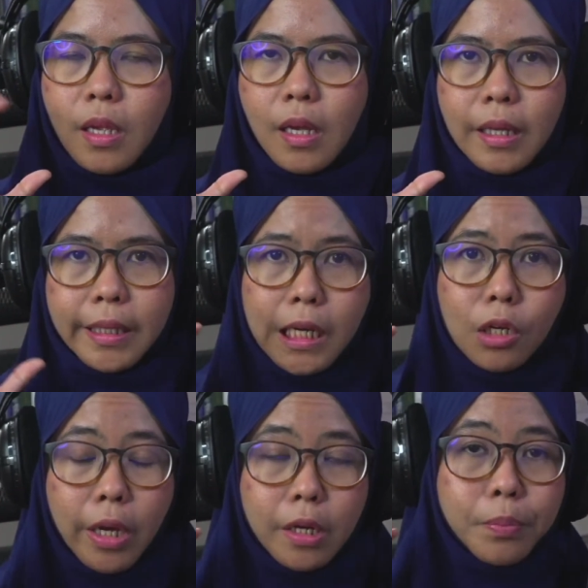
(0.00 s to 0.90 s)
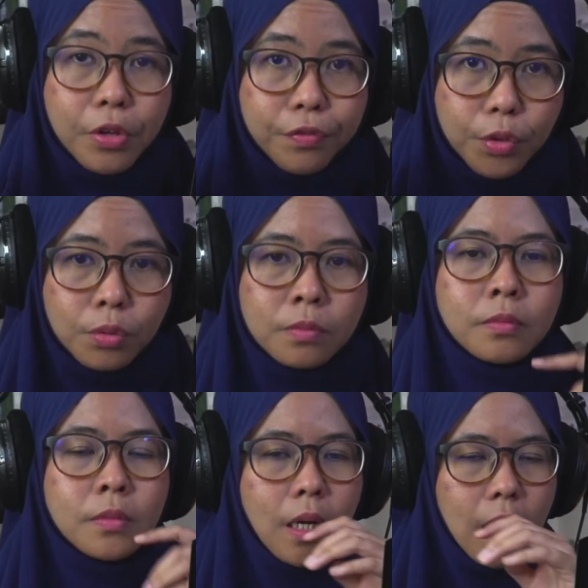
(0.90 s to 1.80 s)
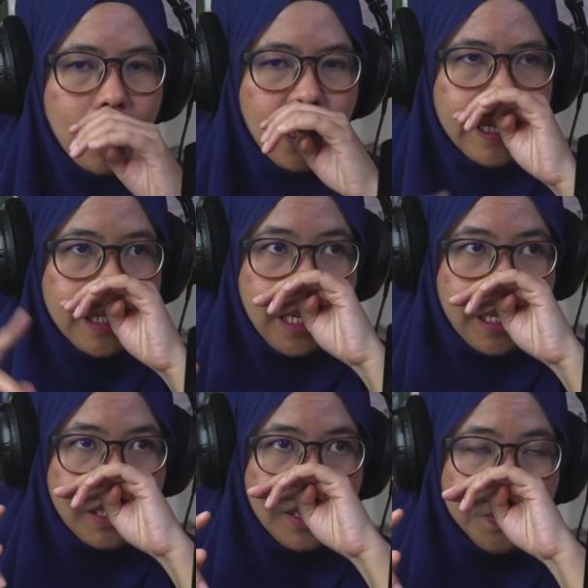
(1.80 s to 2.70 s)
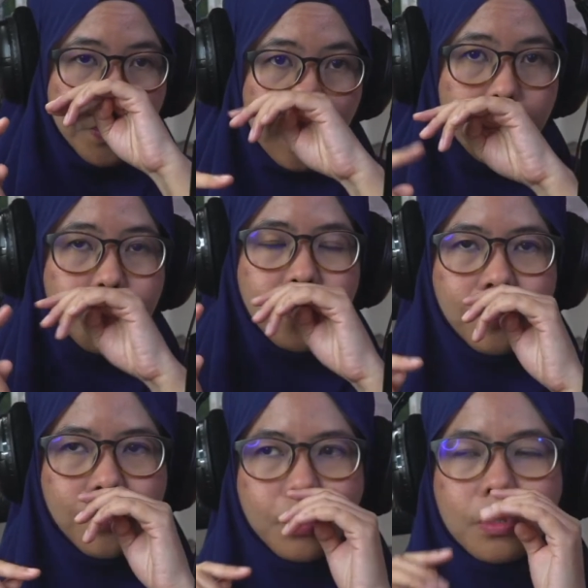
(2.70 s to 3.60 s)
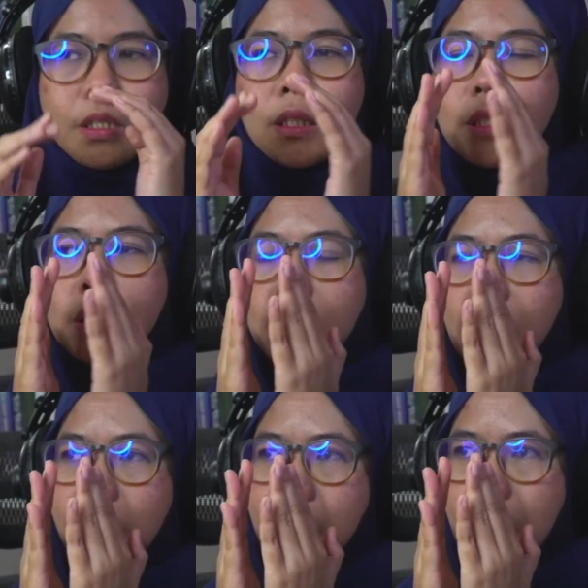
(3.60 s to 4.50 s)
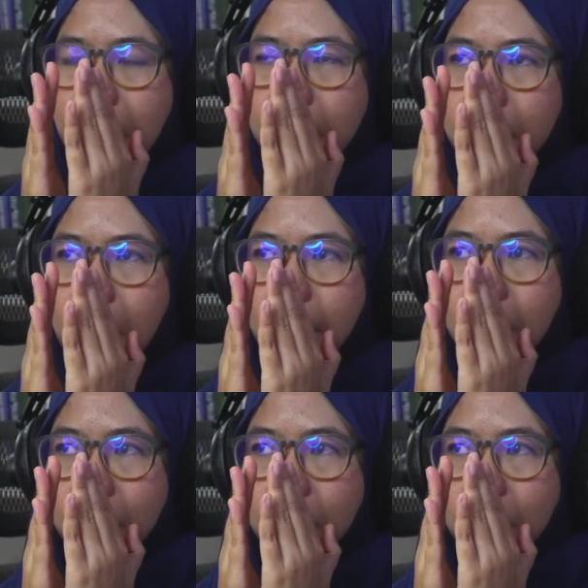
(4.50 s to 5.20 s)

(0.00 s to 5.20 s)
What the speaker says: take a look at the preview. I did actually put out a preview. Okay, I'm about to